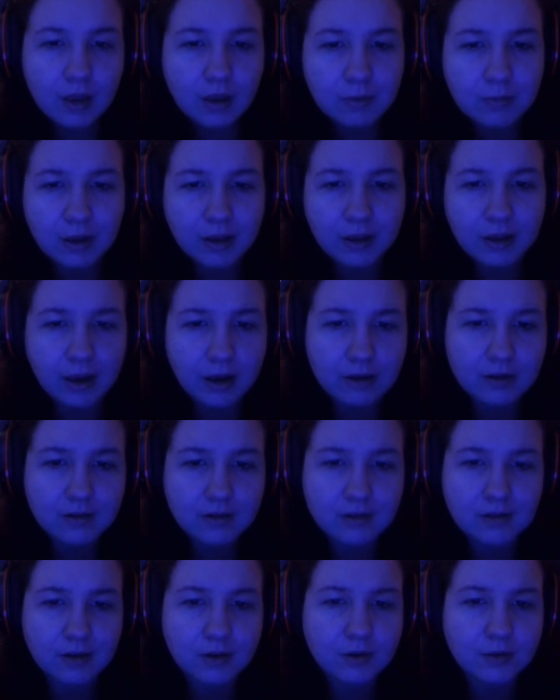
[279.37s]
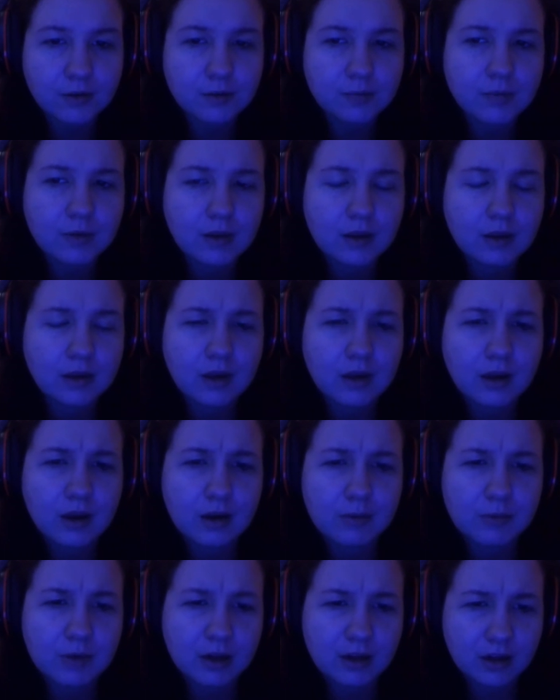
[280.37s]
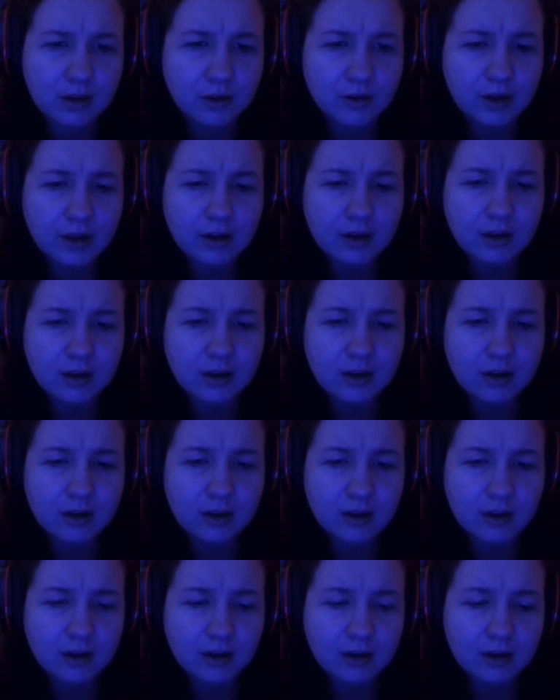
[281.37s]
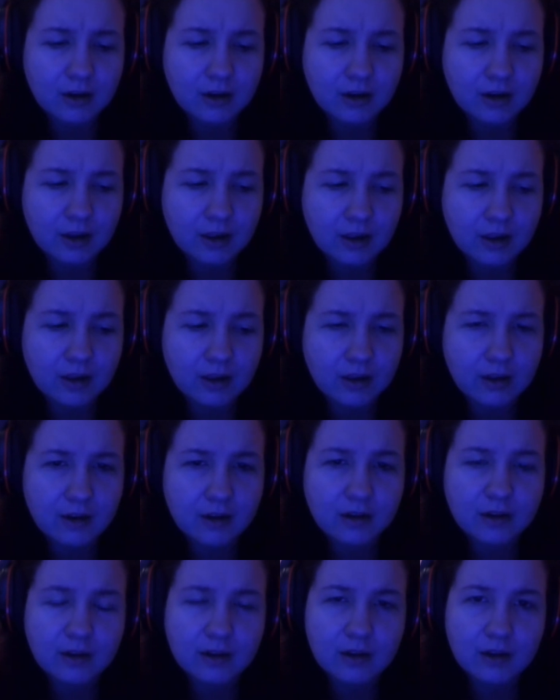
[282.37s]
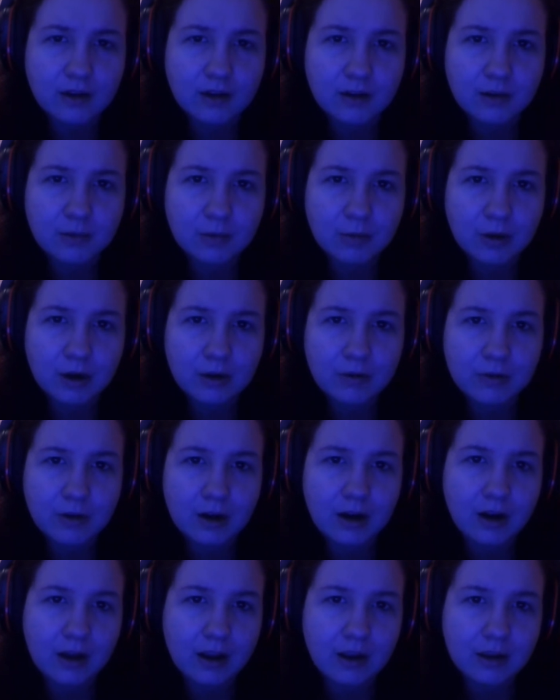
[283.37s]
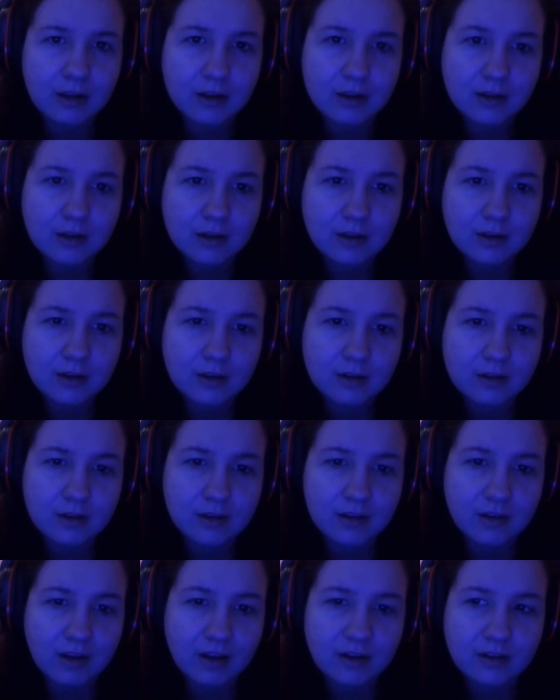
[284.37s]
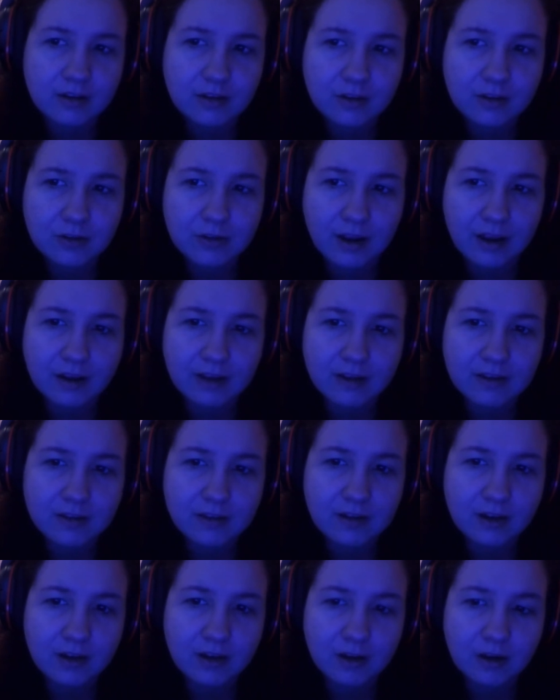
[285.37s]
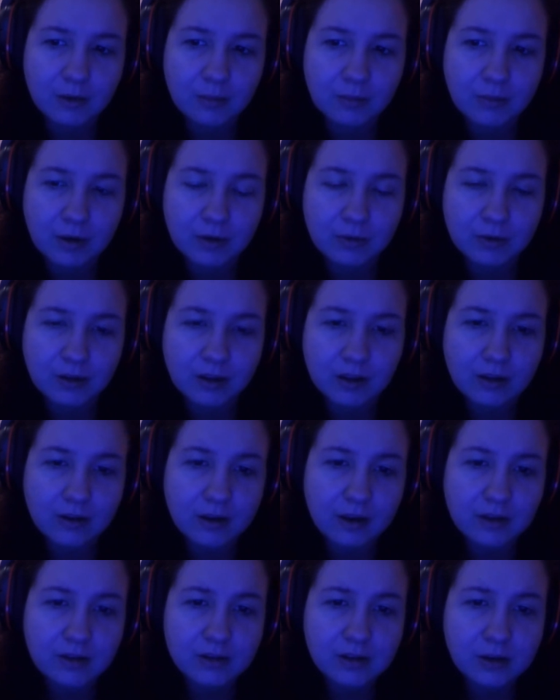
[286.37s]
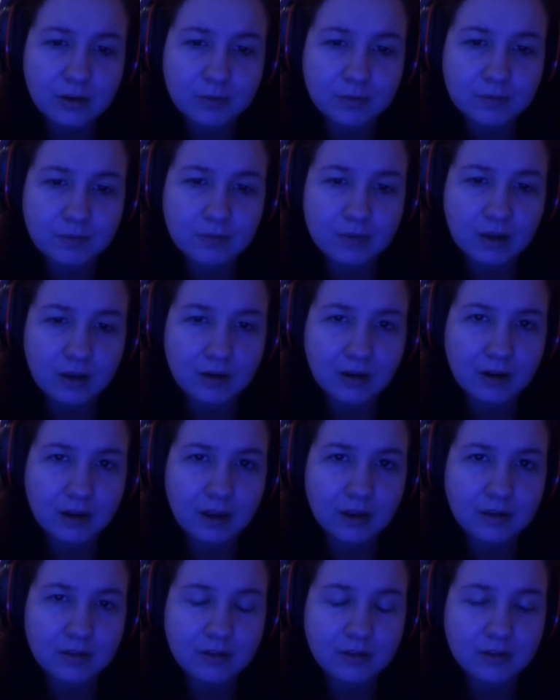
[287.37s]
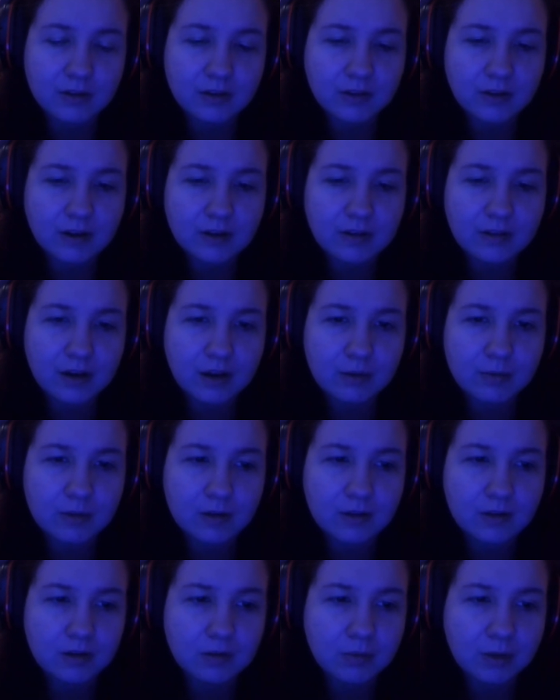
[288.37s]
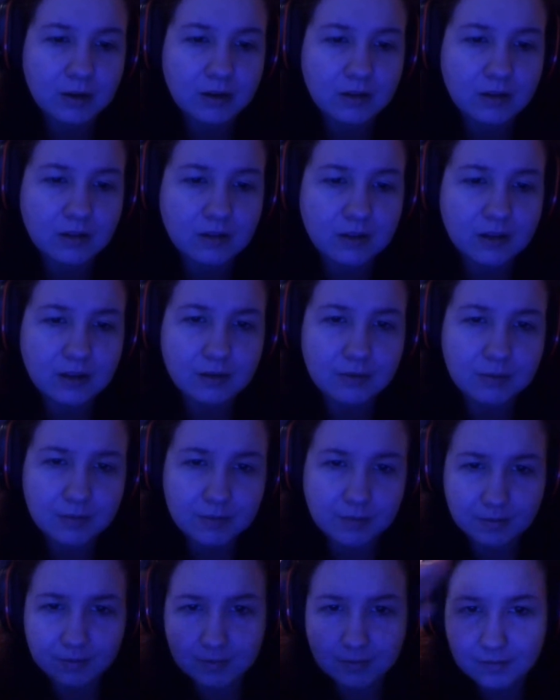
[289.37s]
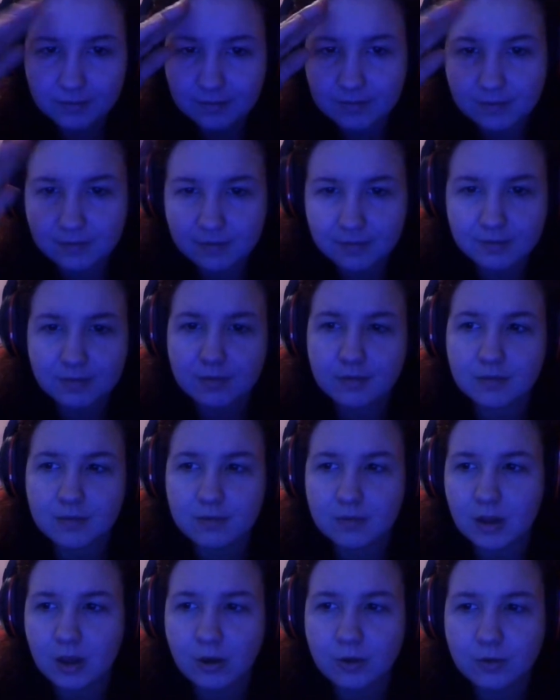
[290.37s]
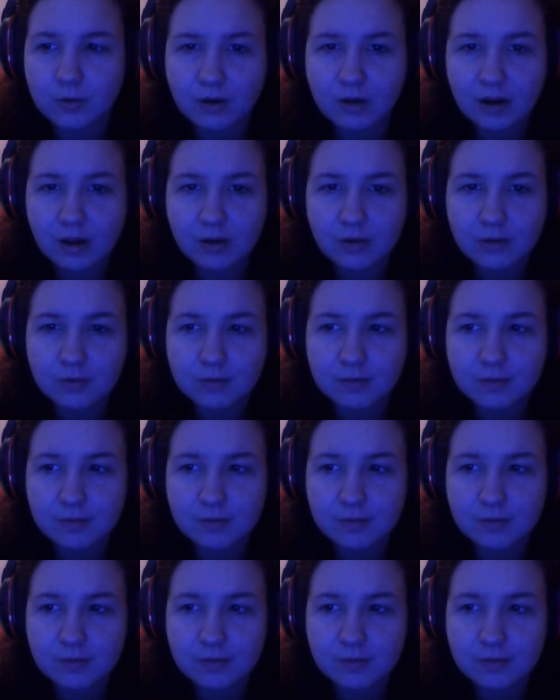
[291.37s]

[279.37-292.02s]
But yeah, so I'm going to go ahead and cut it here, and whatever I decide to do next, I will let you guys know. Alright guys, until next time, this is Major Arlene. Over and out.